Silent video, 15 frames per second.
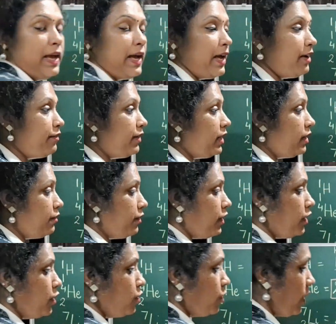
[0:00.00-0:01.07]
And whenever
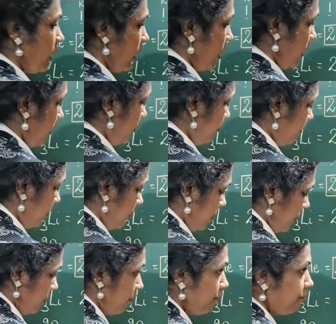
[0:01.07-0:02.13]
you have
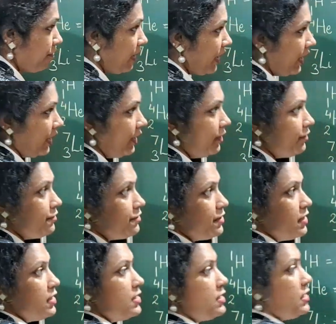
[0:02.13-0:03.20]
5,
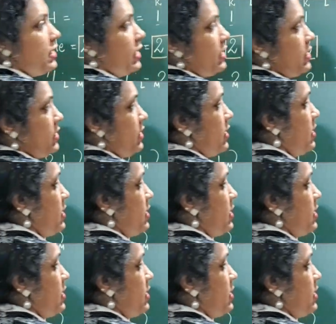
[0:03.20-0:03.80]
6,